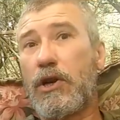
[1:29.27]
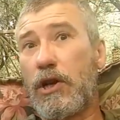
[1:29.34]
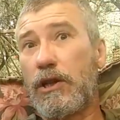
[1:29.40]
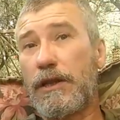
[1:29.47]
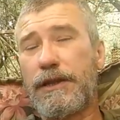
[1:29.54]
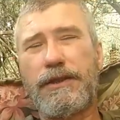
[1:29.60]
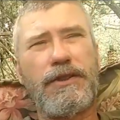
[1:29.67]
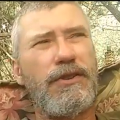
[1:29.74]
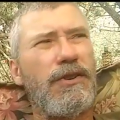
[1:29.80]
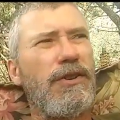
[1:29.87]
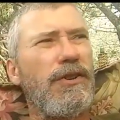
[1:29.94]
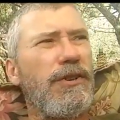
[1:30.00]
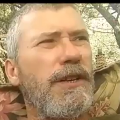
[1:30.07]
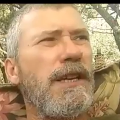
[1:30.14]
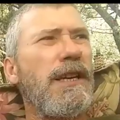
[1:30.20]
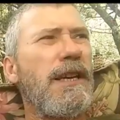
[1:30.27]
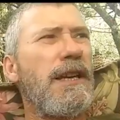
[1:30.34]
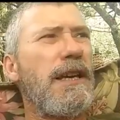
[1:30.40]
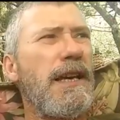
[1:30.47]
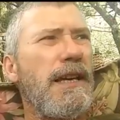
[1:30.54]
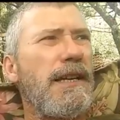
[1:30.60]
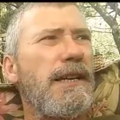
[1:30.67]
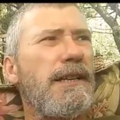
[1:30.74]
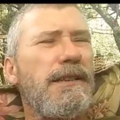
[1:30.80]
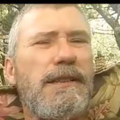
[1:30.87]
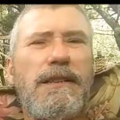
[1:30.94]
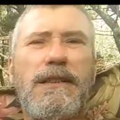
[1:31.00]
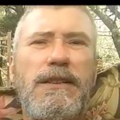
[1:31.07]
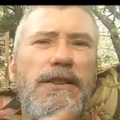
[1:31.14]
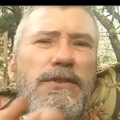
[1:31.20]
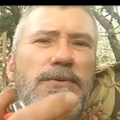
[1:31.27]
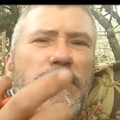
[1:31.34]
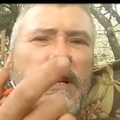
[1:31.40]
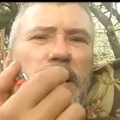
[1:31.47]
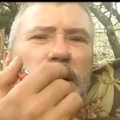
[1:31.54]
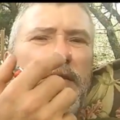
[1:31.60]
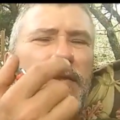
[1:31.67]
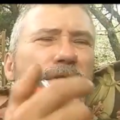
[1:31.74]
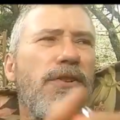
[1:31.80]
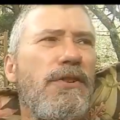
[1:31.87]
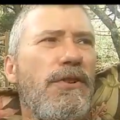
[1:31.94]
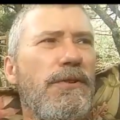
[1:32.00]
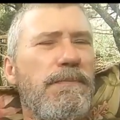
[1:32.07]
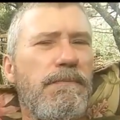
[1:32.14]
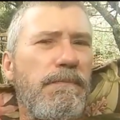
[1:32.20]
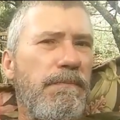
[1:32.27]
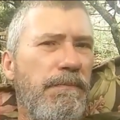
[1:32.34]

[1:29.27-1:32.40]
culling the herd. And uh, you and I are the herd.